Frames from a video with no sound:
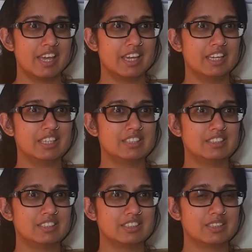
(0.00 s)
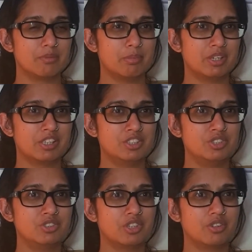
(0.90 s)
is because
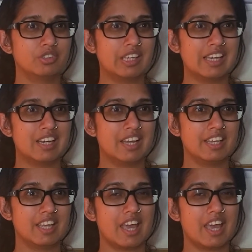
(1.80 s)
you don't get like